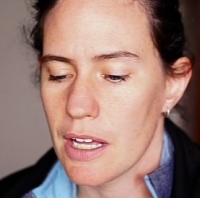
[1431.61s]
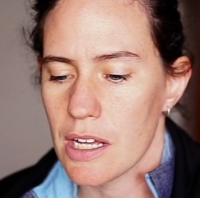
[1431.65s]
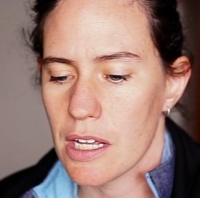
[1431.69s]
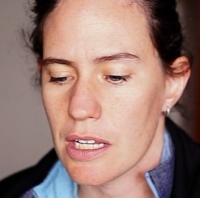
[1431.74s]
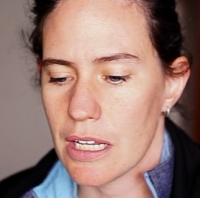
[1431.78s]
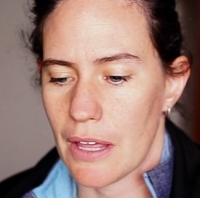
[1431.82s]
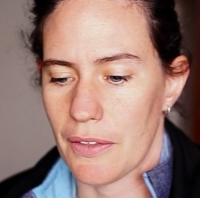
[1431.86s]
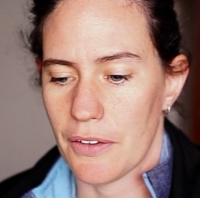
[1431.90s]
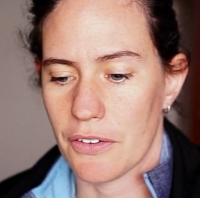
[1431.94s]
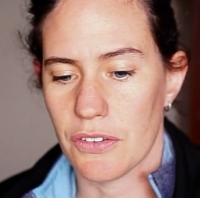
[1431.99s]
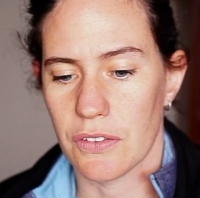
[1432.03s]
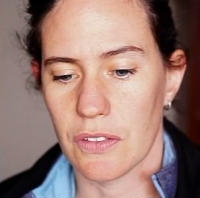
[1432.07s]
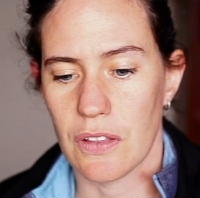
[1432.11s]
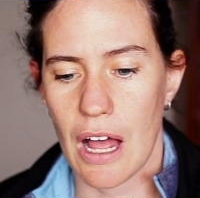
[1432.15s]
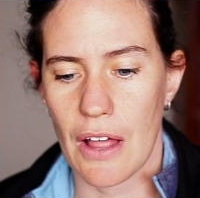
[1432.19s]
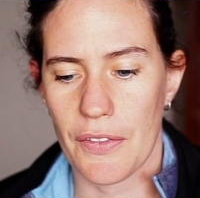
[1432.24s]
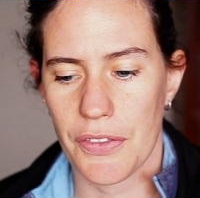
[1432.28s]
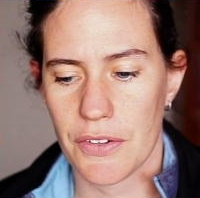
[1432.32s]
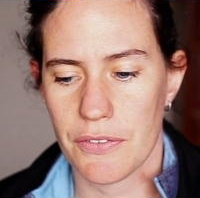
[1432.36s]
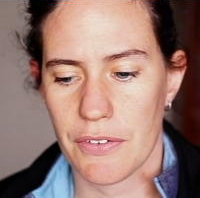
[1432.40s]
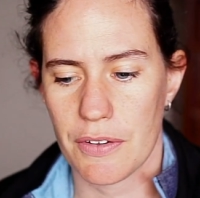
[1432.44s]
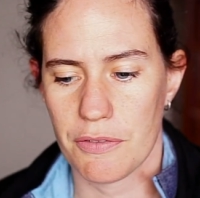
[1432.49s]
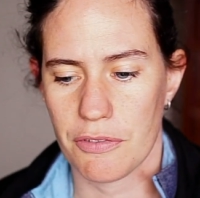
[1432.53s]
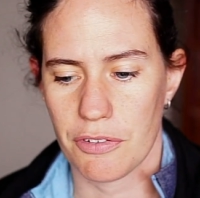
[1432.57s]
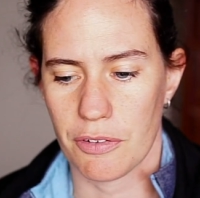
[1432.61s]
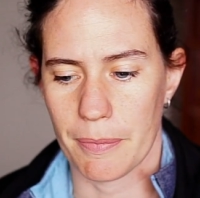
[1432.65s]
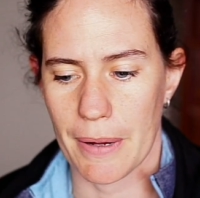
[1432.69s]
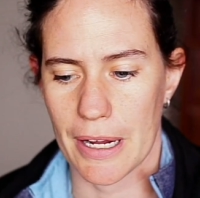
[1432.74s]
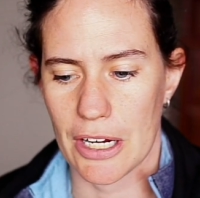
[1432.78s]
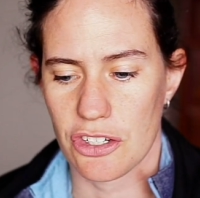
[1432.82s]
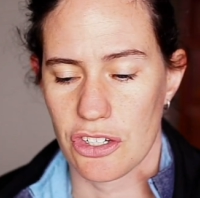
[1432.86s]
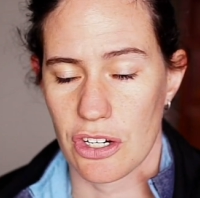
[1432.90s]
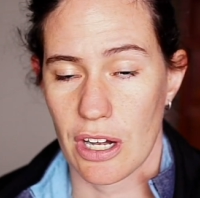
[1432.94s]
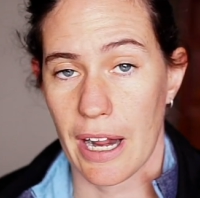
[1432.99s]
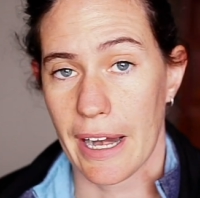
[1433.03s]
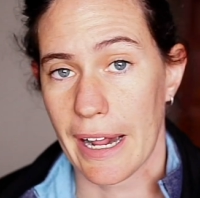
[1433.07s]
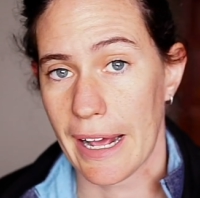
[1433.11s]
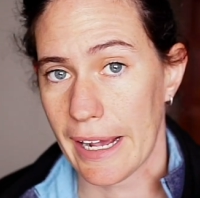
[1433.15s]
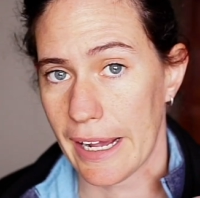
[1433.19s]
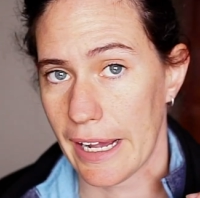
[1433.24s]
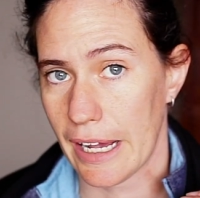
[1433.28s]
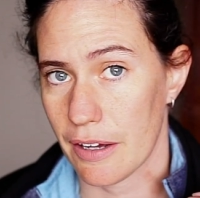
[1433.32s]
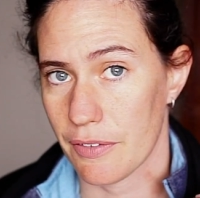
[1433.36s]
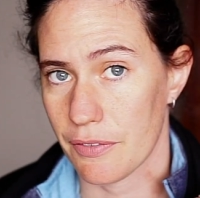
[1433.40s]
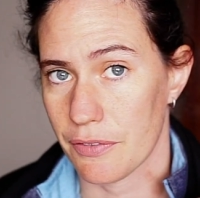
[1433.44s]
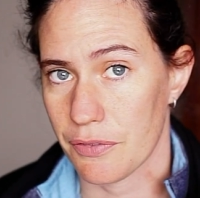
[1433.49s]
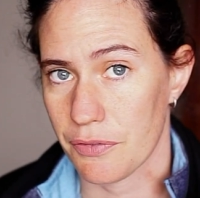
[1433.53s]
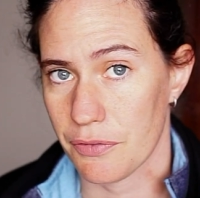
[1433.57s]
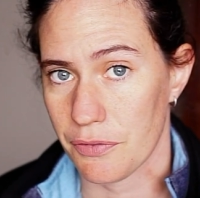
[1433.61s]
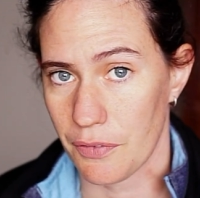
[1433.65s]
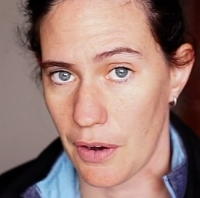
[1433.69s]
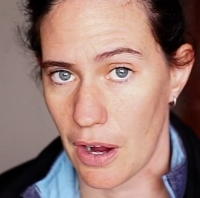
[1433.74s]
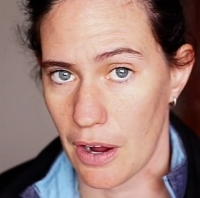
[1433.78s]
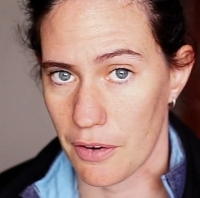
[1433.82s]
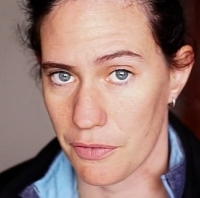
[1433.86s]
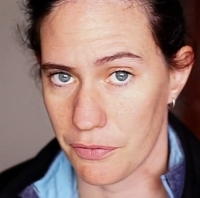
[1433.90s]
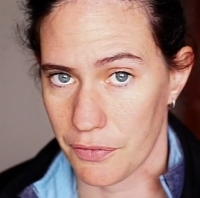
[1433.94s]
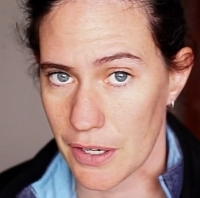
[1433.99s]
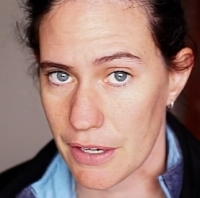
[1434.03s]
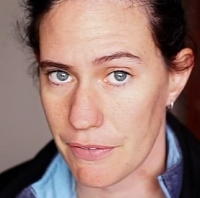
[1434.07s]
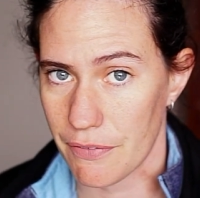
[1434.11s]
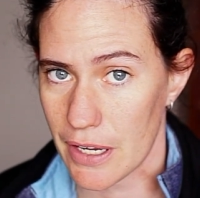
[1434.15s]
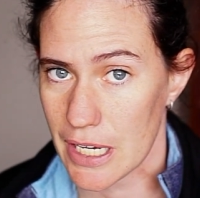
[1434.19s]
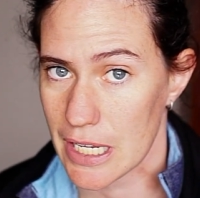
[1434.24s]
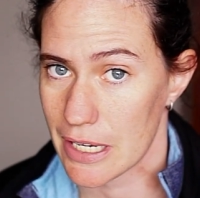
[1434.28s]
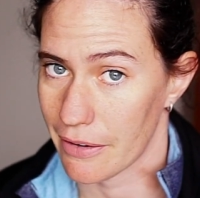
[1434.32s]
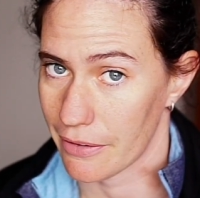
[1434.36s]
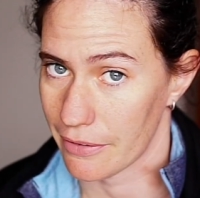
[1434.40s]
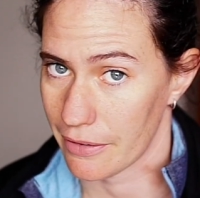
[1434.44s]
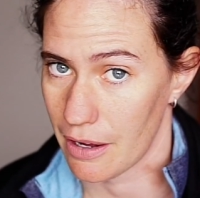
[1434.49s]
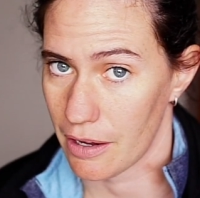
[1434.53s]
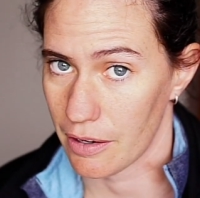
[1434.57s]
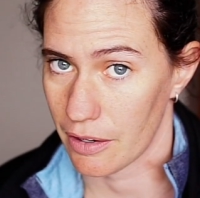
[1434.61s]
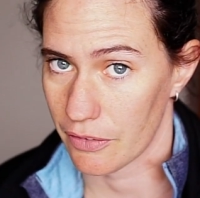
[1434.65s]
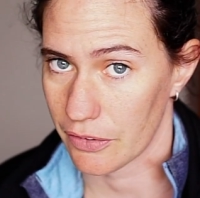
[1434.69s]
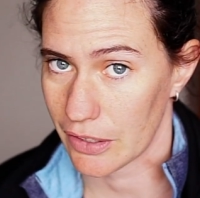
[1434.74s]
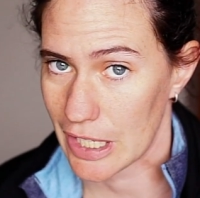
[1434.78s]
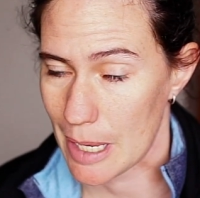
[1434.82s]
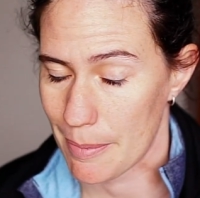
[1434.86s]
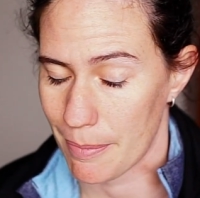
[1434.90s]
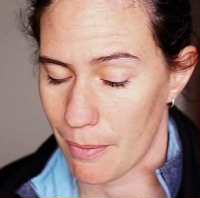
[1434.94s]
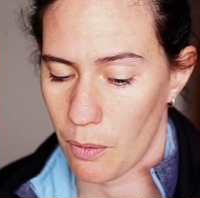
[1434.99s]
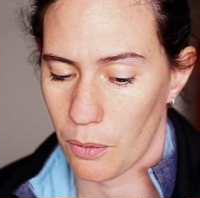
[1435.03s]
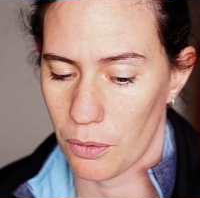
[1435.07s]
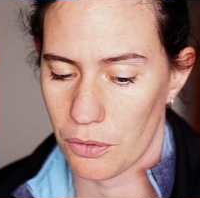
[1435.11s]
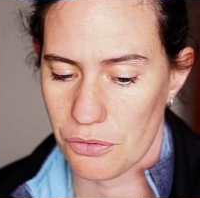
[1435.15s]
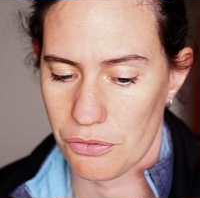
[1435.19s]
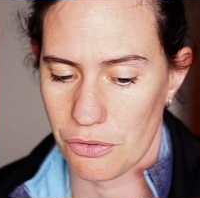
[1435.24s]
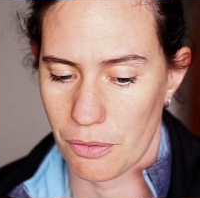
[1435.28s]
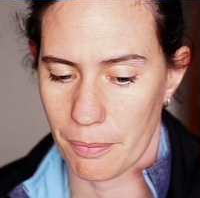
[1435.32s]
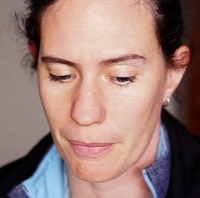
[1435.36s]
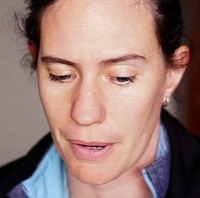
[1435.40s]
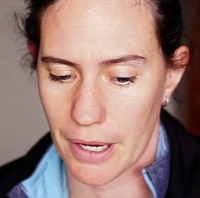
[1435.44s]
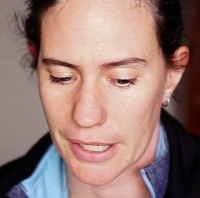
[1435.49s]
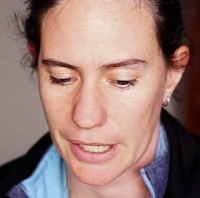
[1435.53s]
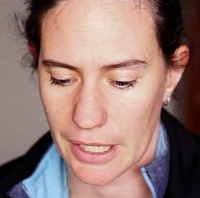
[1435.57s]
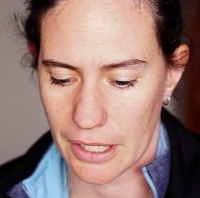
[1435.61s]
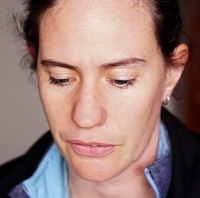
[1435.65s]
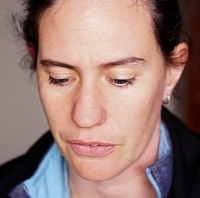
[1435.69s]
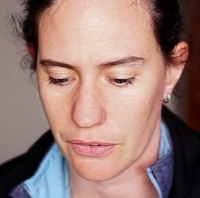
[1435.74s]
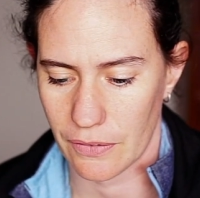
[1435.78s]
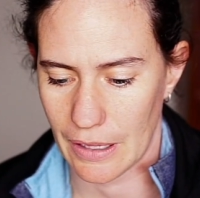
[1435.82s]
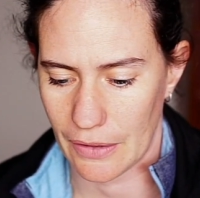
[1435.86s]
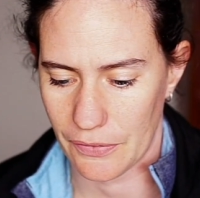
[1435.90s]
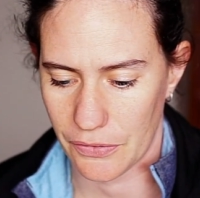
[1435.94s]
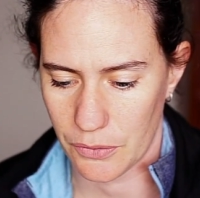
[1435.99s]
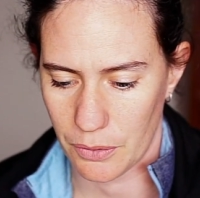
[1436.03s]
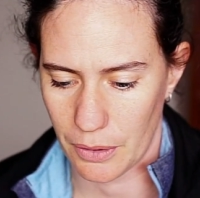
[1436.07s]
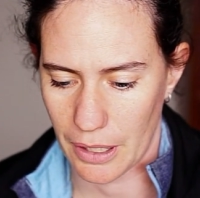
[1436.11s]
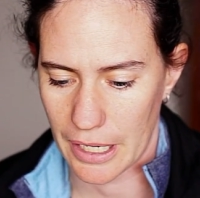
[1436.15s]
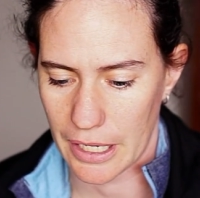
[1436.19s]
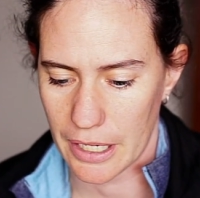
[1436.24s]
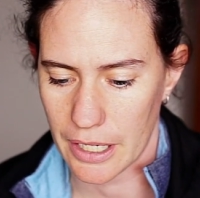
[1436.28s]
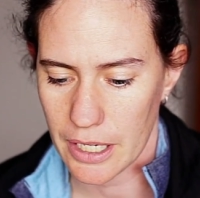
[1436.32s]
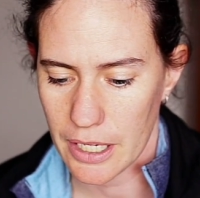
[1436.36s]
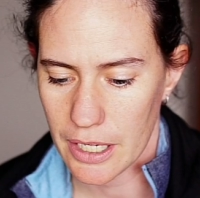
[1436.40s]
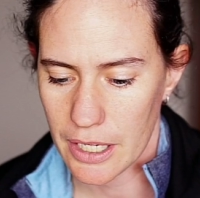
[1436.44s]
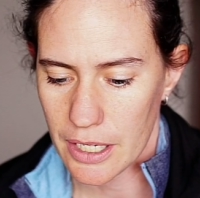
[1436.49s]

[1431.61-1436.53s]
Yeah, there's lots of information. I have a free video on how to keep a horse from mugging, so that's great.